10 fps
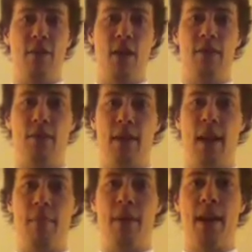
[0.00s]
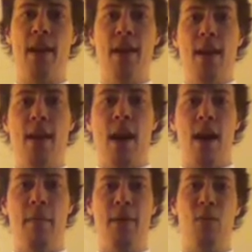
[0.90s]
involved with the company.
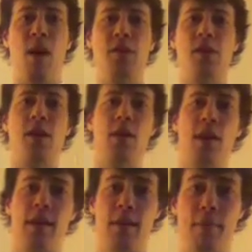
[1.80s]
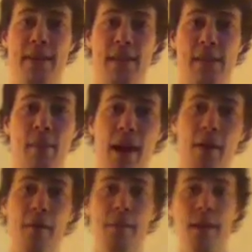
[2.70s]
And we're also going to look at the business
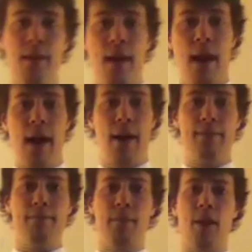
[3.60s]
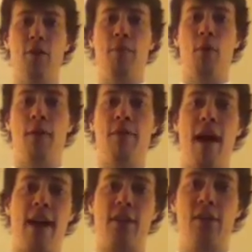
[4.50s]
model. Other important
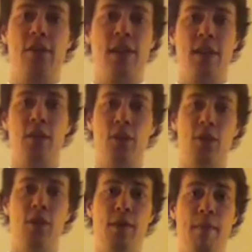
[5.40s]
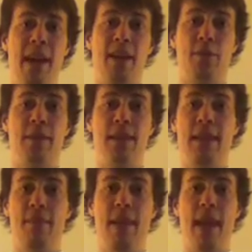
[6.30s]
factors include management
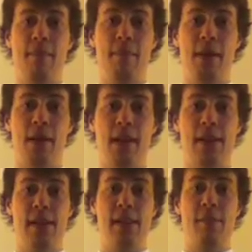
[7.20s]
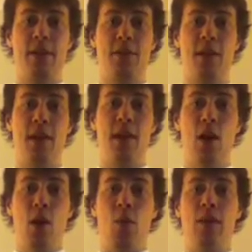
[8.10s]
team capabilities, especially
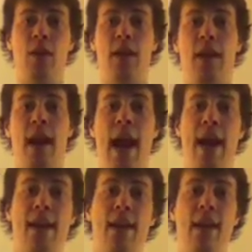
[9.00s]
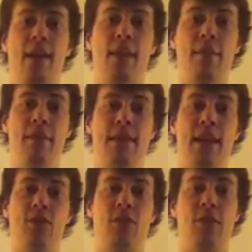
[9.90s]
when looking at the
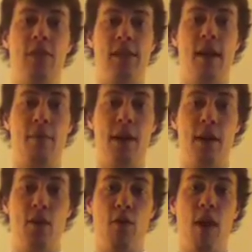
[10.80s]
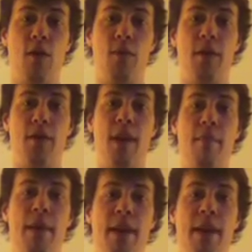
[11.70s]
potential for this company to grow and whether that